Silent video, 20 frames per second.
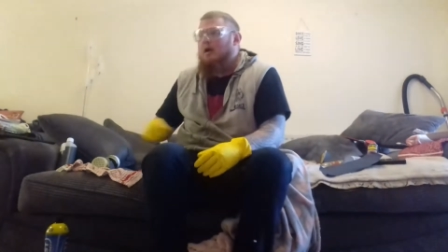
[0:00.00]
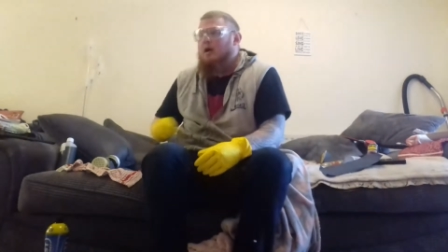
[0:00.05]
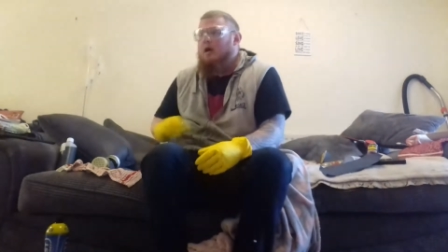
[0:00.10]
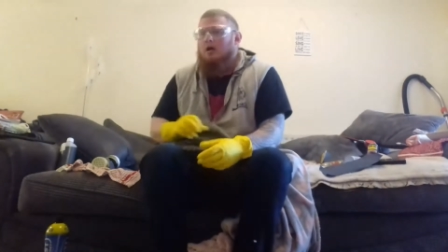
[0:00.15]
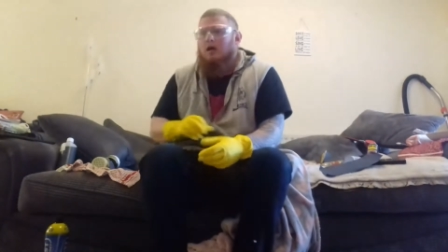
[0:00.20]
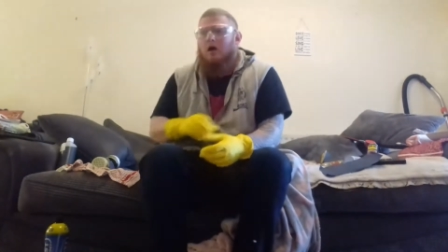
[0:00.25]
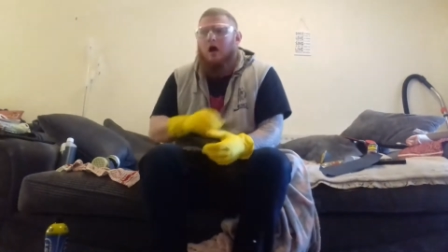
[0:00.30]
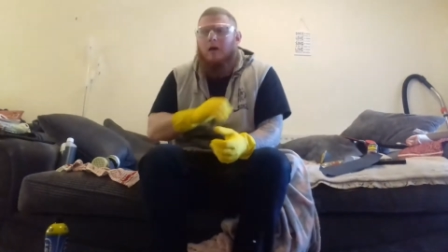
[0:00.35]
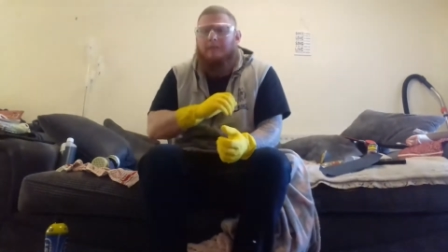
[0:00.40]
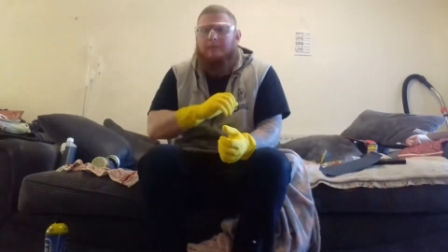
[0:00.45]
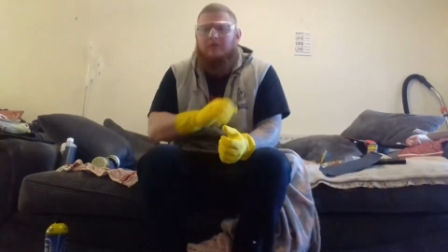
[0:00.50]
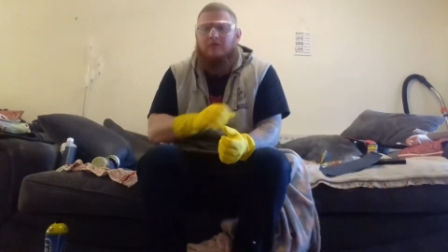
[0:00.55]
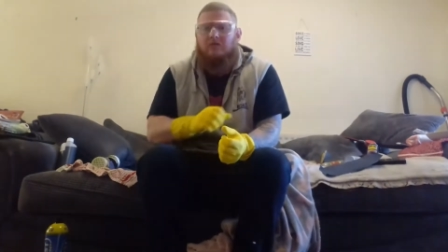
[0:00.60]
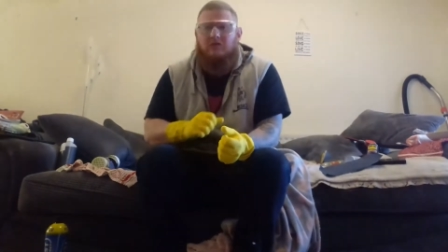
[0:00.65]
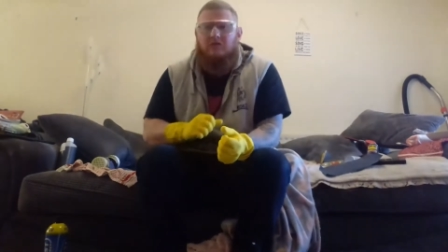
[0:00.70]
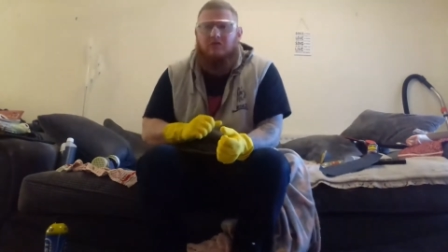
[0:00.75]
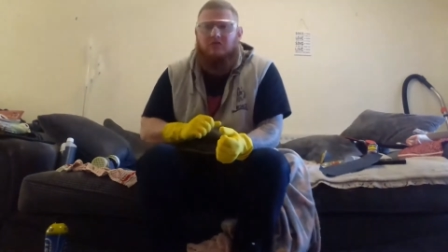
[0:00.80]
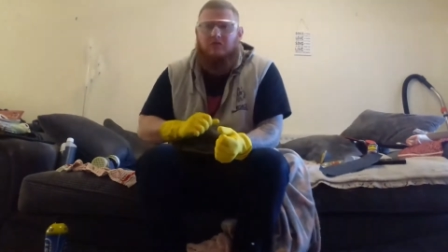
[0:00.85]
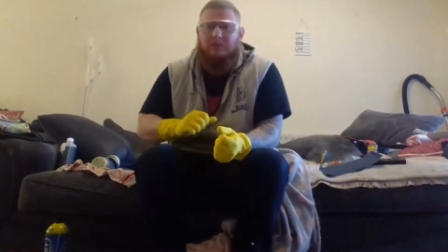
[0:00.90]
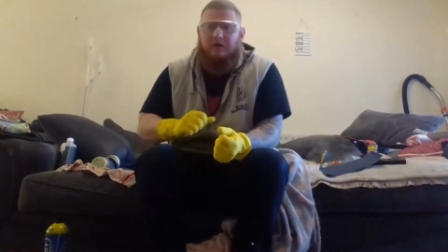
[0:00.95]

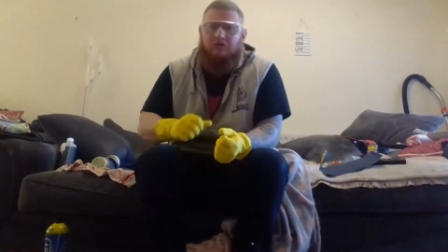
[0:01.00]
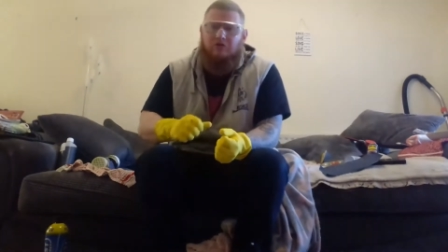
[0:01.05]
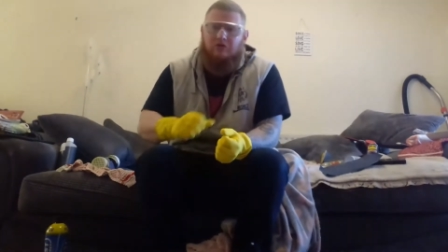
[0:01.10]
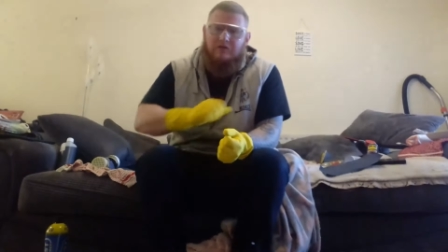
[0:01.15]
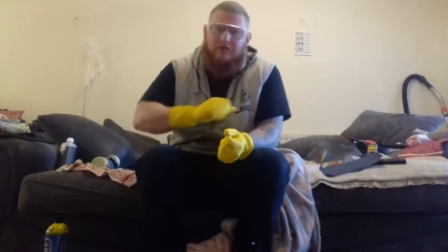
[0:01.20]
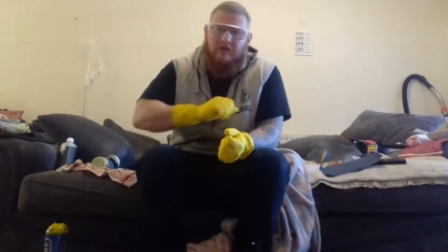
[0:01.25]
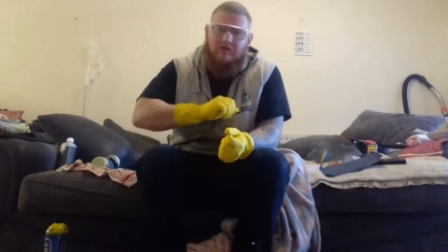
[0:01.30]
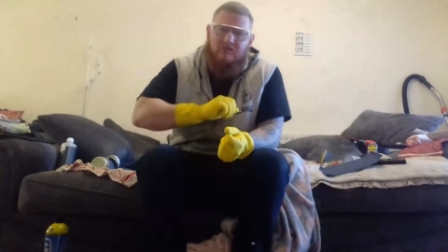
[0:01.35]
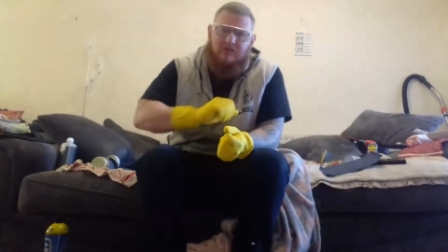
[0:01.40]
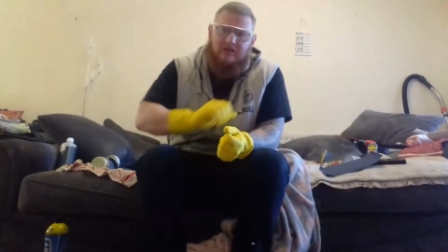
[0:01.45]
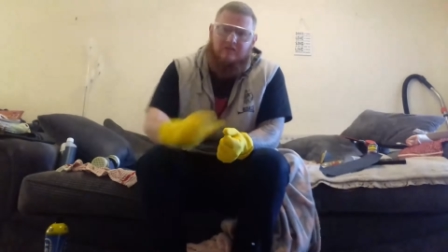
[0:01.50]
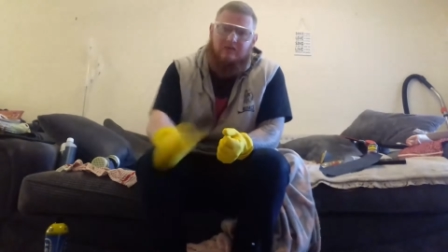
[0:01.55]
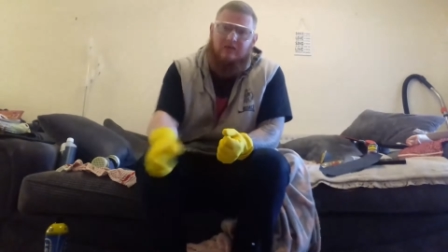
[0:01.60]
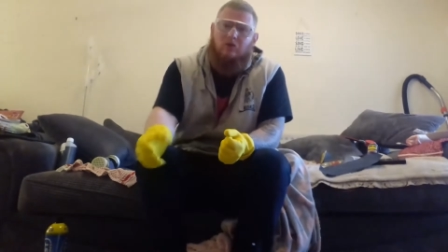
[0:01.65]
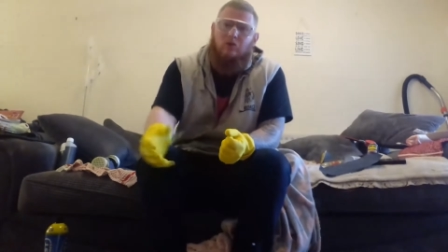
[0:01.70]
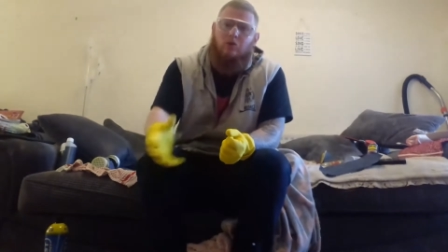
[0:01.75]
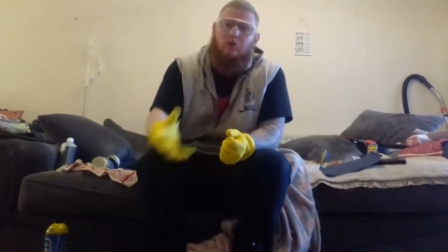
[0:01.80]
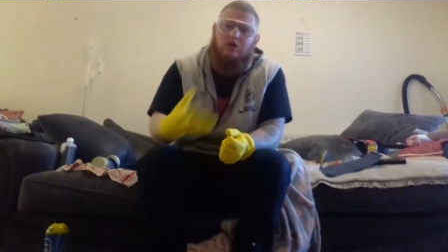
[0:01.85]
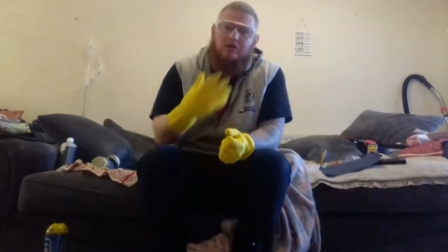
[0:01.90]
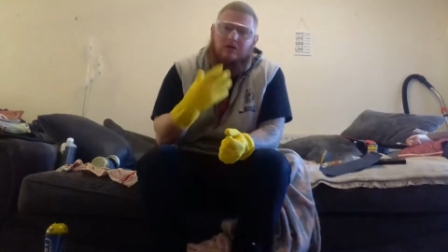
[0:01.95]
carpenters, especially if they're sanding
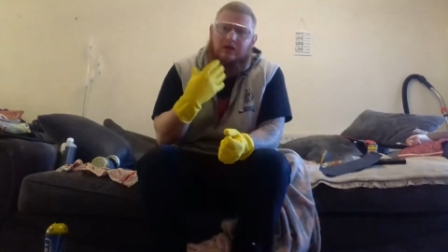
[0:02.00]
wood,